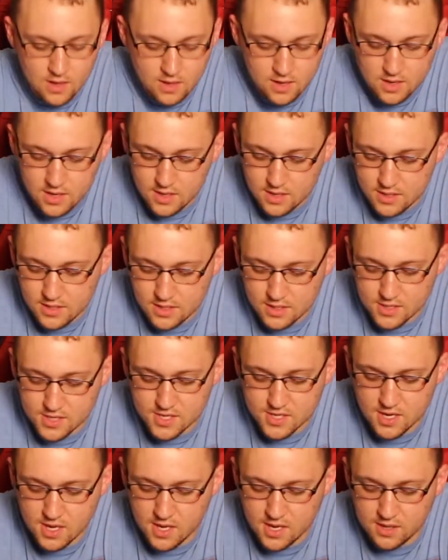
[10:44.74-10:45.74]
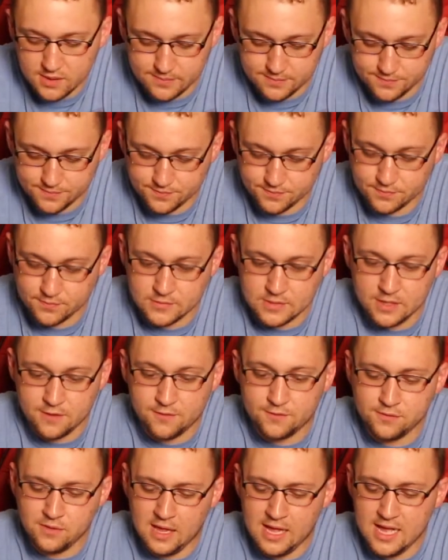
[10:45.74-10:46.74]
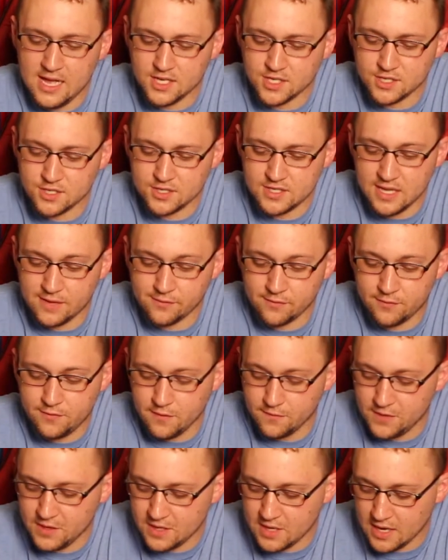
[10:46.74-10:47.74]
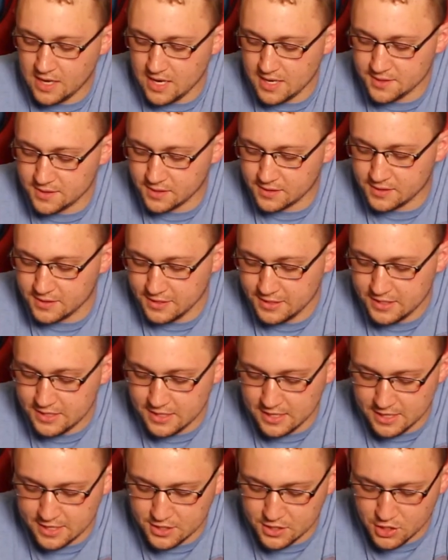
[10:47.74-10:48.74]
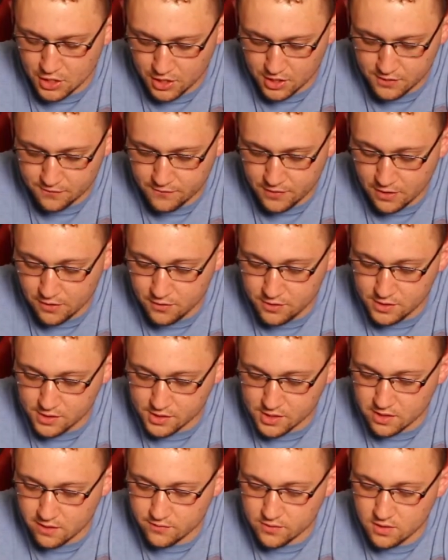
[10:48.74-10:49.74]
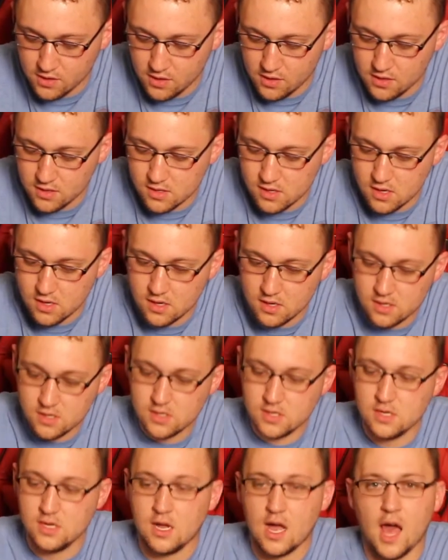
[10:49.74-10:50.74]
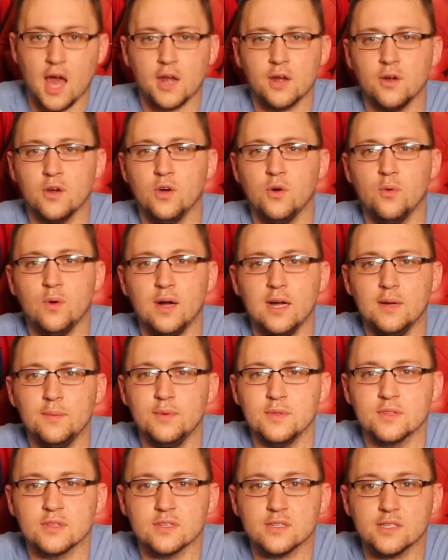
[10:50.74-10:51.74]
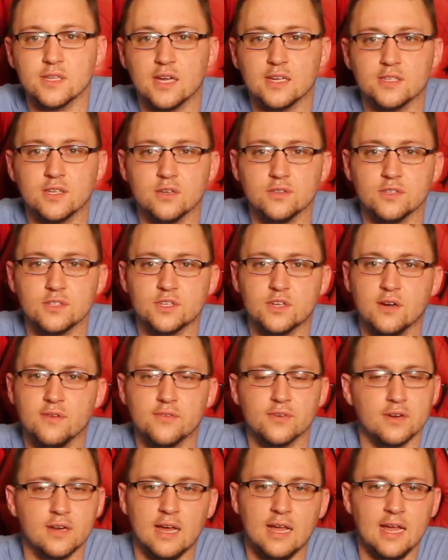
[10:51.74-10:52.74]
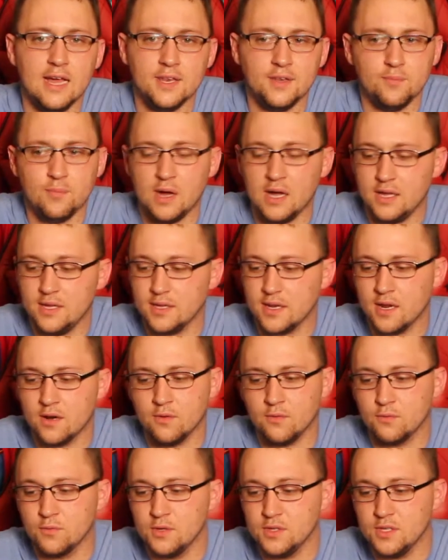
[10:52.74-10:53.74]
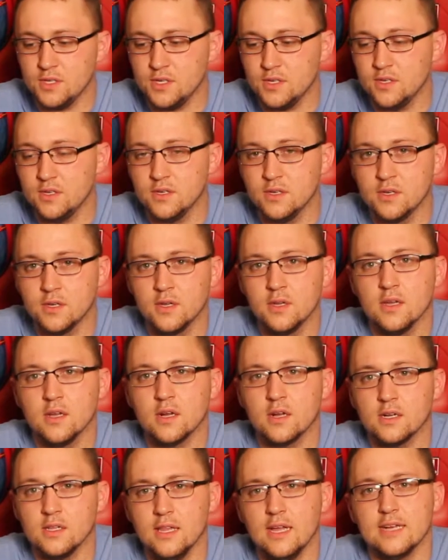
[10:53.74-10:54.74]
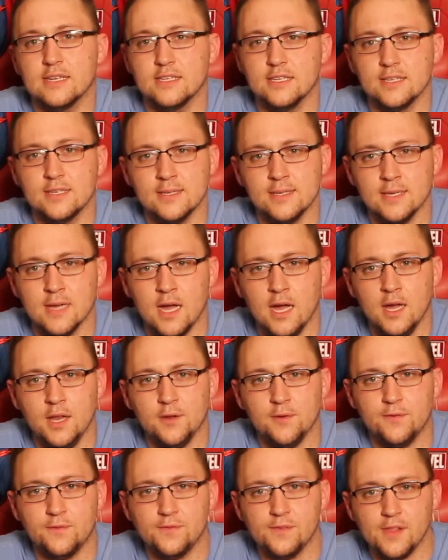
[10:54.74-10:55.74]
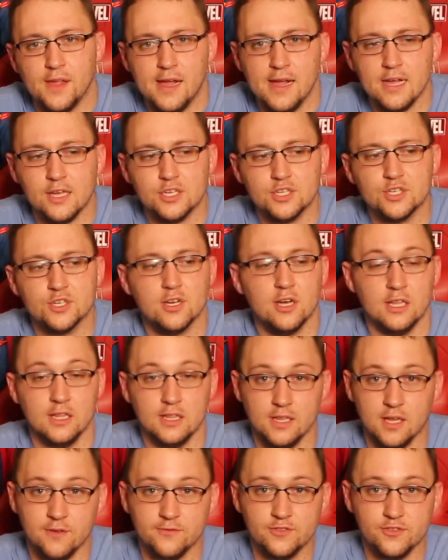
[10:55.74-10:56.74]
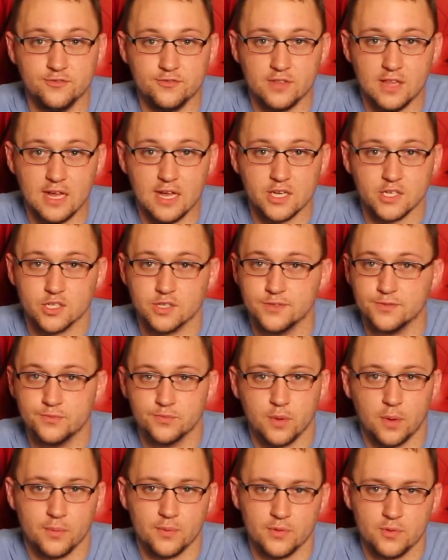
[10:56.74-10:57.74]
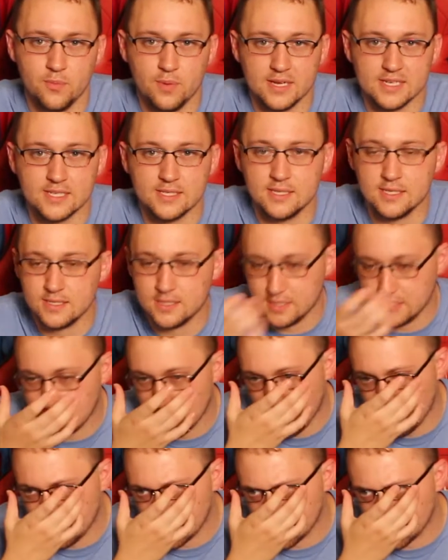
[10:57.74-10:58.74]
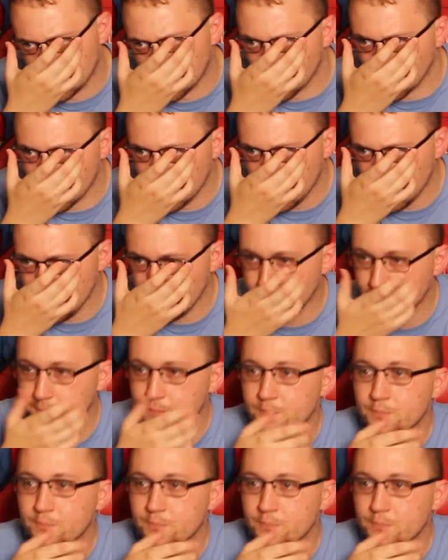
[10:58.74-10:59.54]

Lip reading: And it's Flash 759, the Lee Inhook variant cover. I don't know why, but I saw this cover and I had to buy it. I don't really collect a ton of Flash. I love Flash. Probably the best DC Comics read.